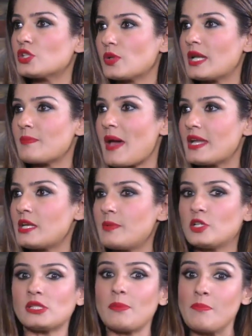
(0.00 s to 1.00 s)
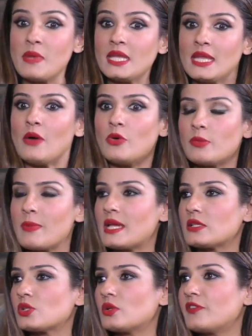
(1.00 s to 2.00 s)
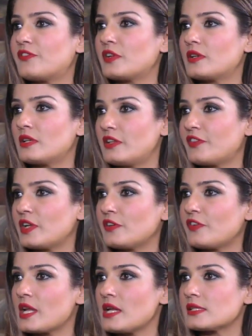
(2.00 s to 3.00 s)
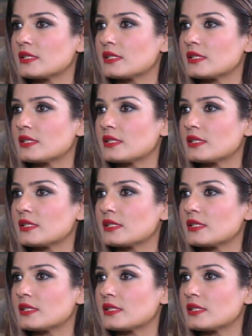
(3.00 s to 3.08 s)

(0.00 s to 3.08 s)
to get married because the media would make it so difficult for us.